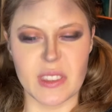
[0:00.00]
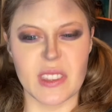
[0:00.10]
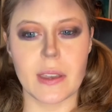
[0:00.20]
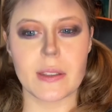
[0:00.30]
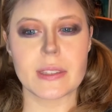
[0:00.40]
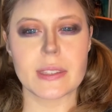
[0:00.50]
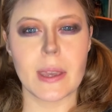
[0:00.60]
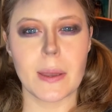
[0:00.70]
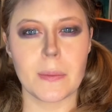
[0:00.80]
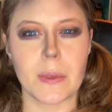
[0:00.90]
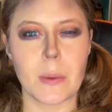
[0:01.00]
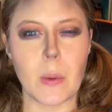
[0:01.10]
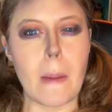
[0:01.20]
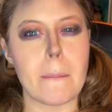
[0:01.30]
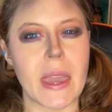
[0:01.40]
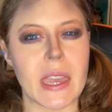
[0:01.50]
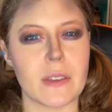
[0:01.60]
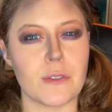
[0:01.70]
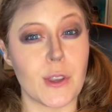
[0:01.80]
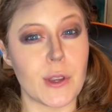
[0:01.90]
now it's time to make
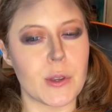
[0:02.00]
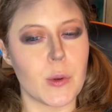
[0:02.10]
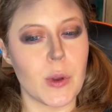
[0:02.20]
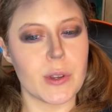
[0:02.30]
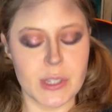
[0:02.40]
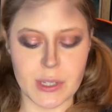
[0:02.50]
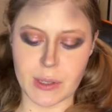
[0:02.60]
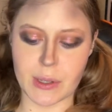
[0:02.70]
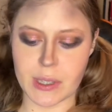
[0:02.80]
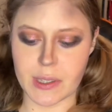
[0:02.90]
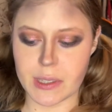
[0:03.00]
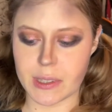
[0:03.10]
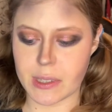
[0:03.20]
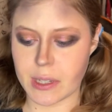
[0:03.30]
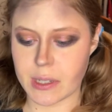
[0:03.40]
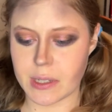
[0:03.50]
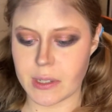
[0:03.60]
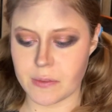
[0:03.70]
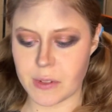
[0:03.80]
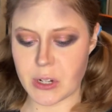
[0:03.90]
it very grungy looking,
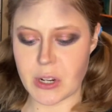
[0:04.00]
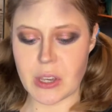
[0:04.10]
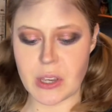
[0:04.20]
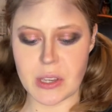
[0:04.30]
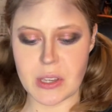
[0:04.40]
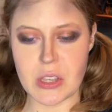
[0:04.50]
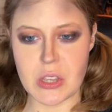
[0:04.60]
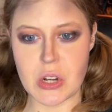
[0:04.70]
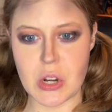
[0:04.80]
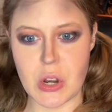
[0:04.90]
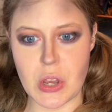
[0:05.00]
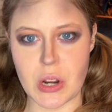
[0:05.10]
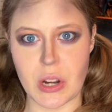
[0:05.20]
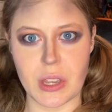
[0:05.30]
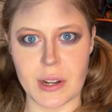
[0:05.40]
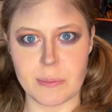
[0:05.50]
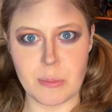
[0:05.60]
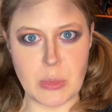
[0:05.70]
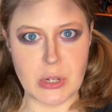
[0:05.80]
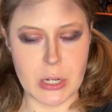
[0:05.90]
very dark
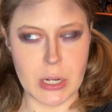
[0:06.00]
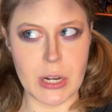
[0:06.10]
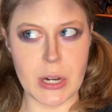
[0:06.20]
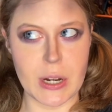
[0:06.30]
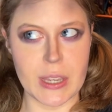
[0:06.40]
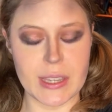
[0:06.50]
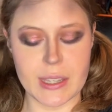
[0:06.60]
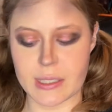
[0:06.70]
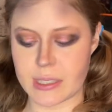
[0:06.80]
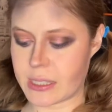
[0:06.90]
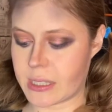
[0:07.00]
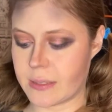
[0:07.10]
and mysterious.